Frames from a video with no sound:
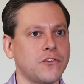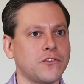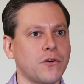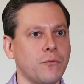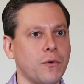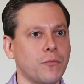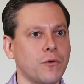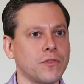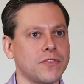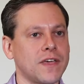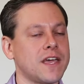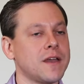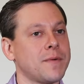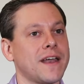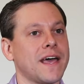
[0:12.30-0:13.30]
And so when we're
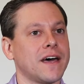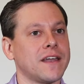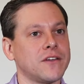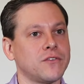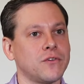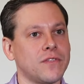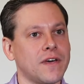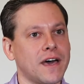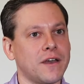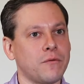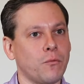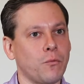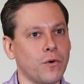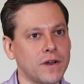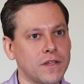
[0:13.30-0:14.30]
thinking about how to do
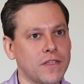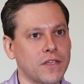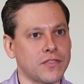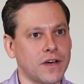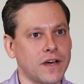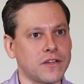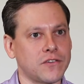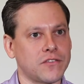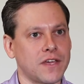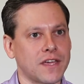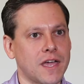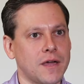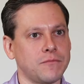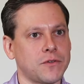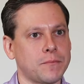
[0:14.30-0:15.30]
that, one of the thoughts that
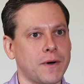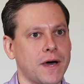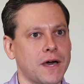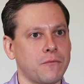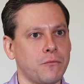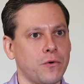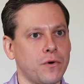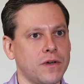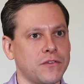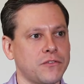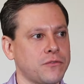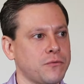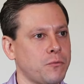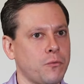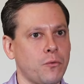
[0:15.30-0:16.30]
came to mind
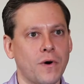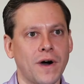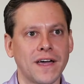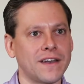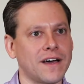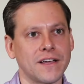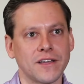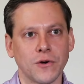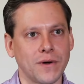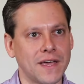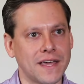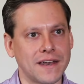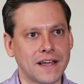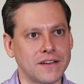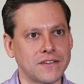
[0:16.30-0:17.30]
was, why not go
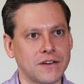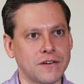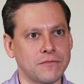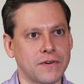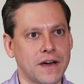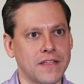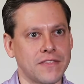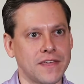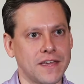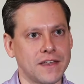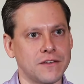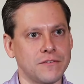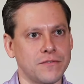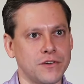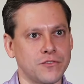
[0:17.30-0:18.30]
ahead and identify the
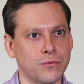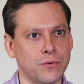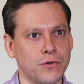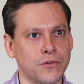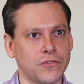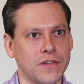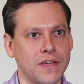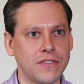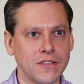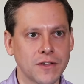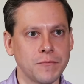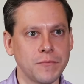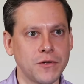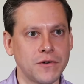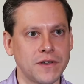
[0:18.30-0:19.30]
individuals in the
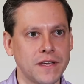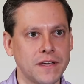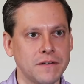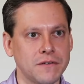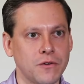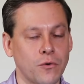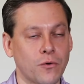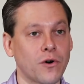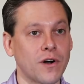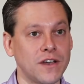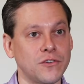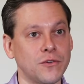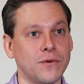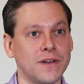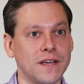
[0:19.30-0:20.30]
community who are already
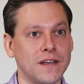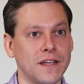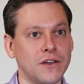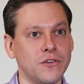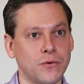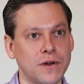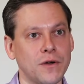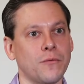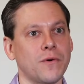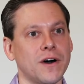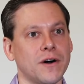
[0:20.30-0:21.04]
doing it and doing it